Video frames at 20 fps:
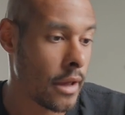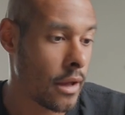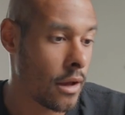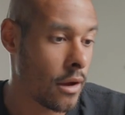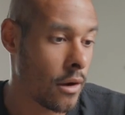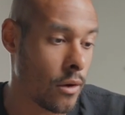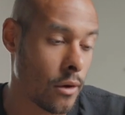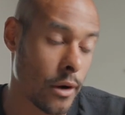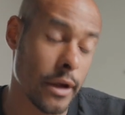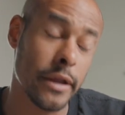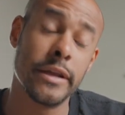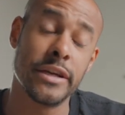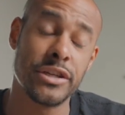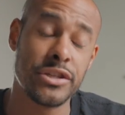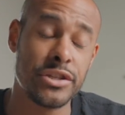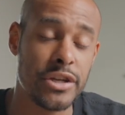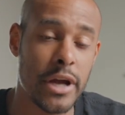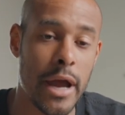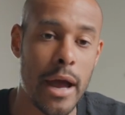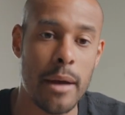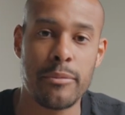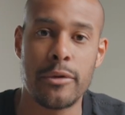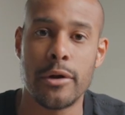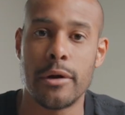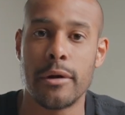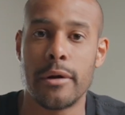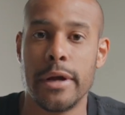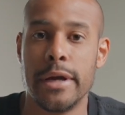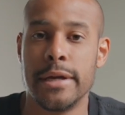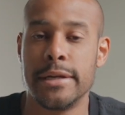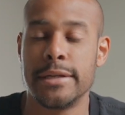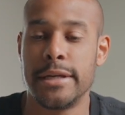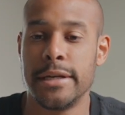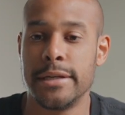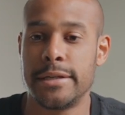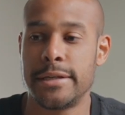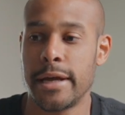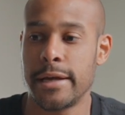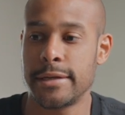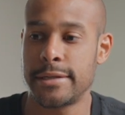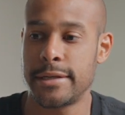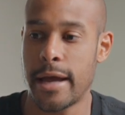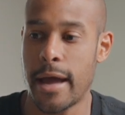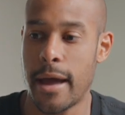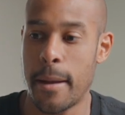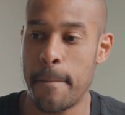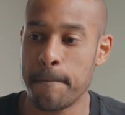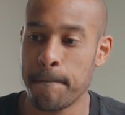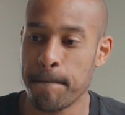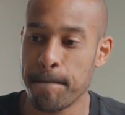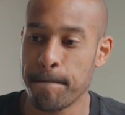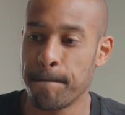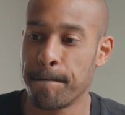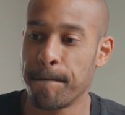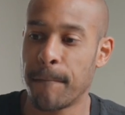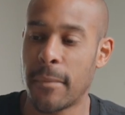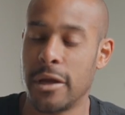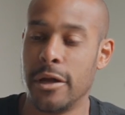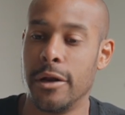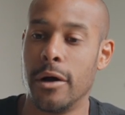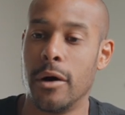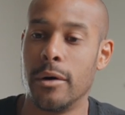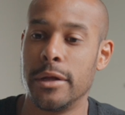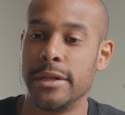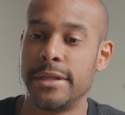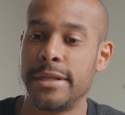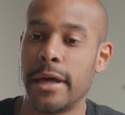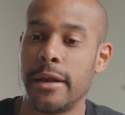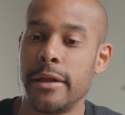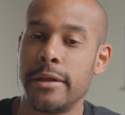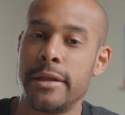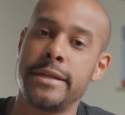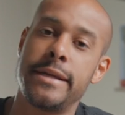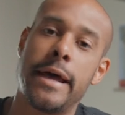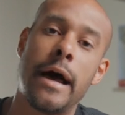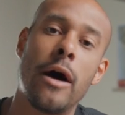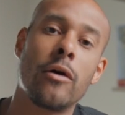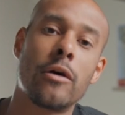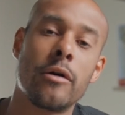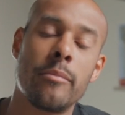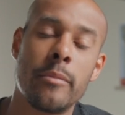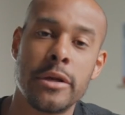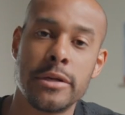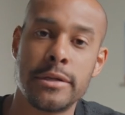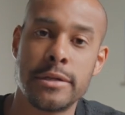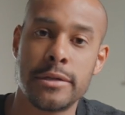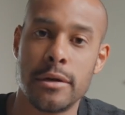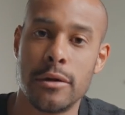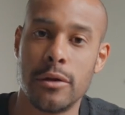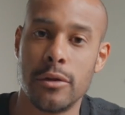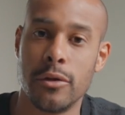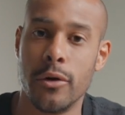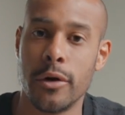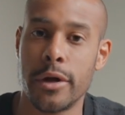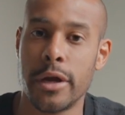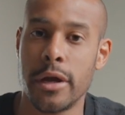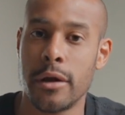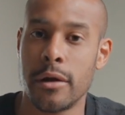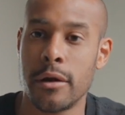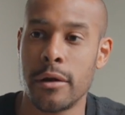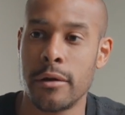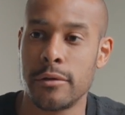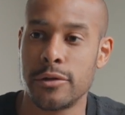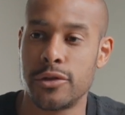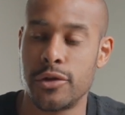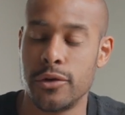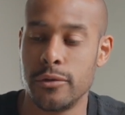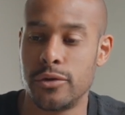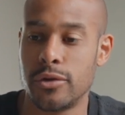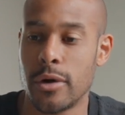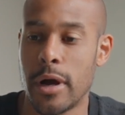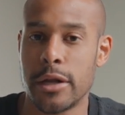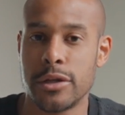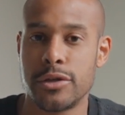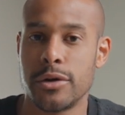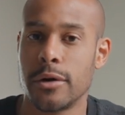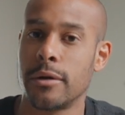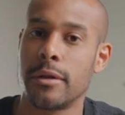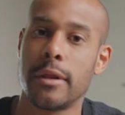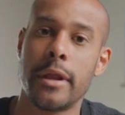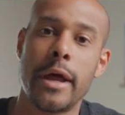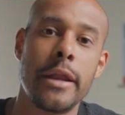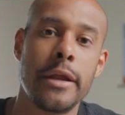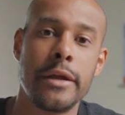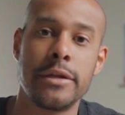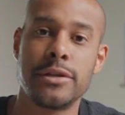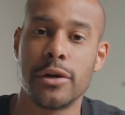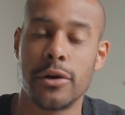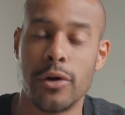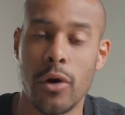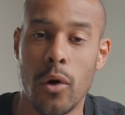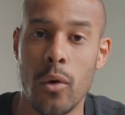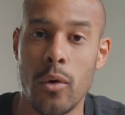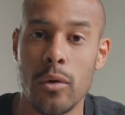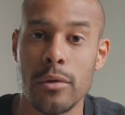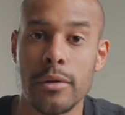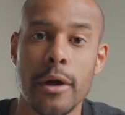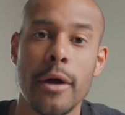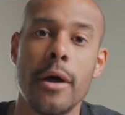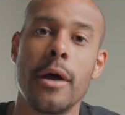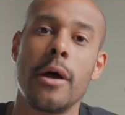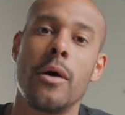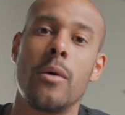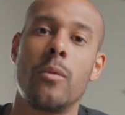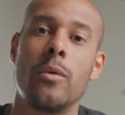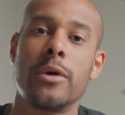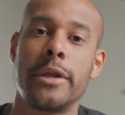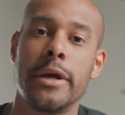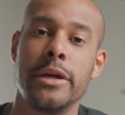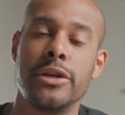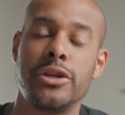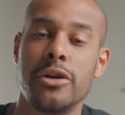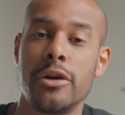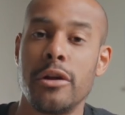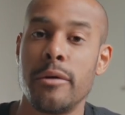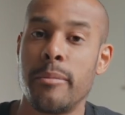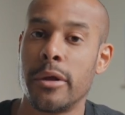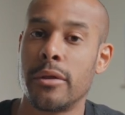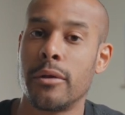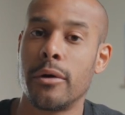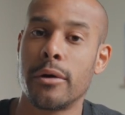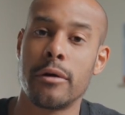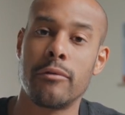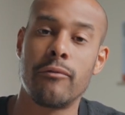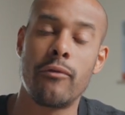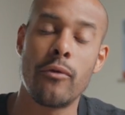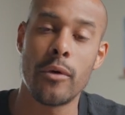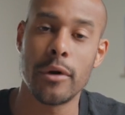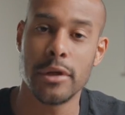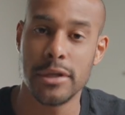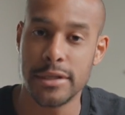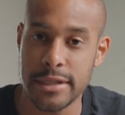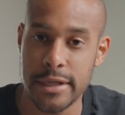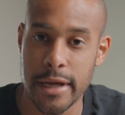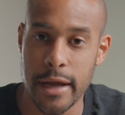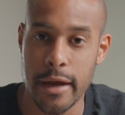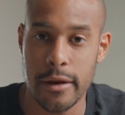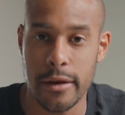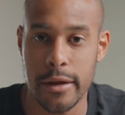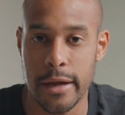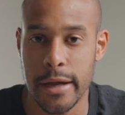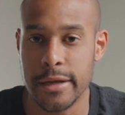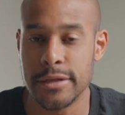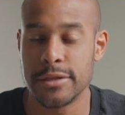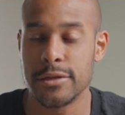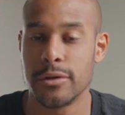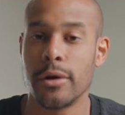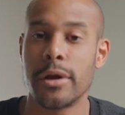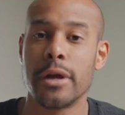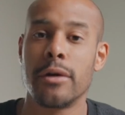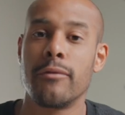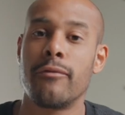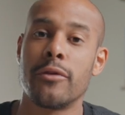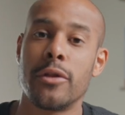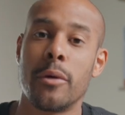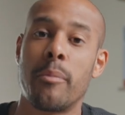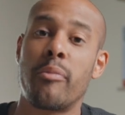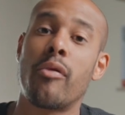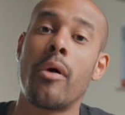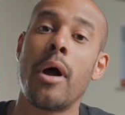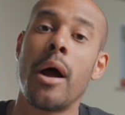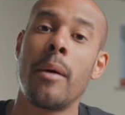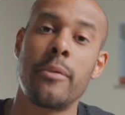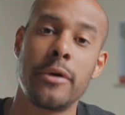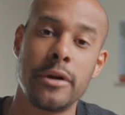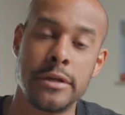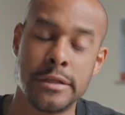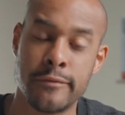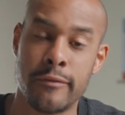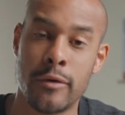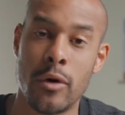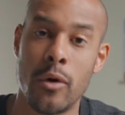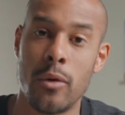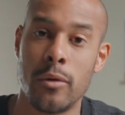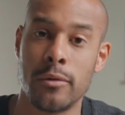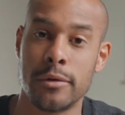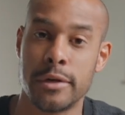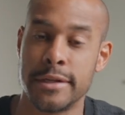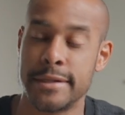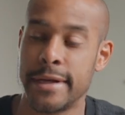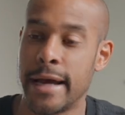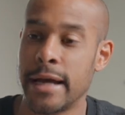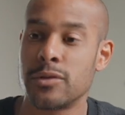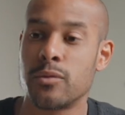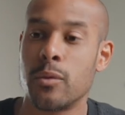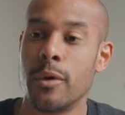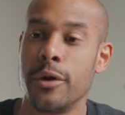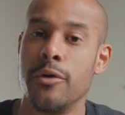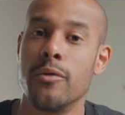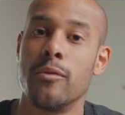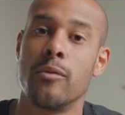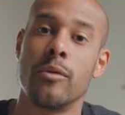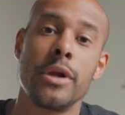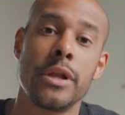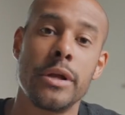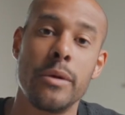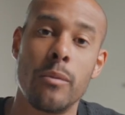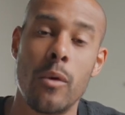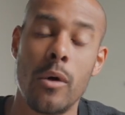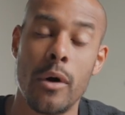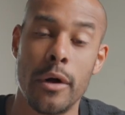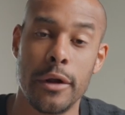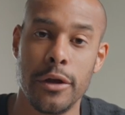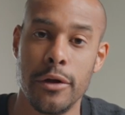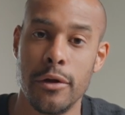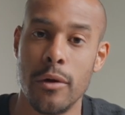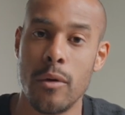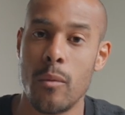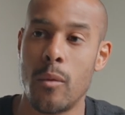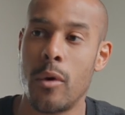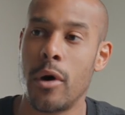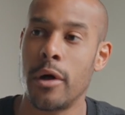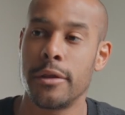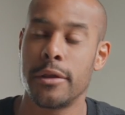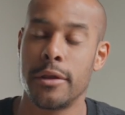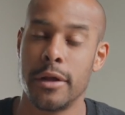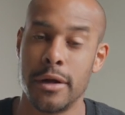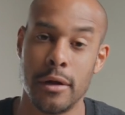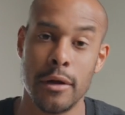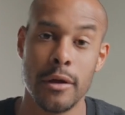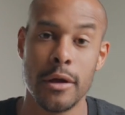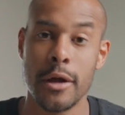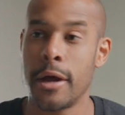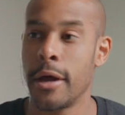or in this chapter, is he says that, you know, instead of these alchemists looking to try to turn lead into gold, what they should have been looking for instead is looking for the properties of gold, because that's what you really want. You don't want the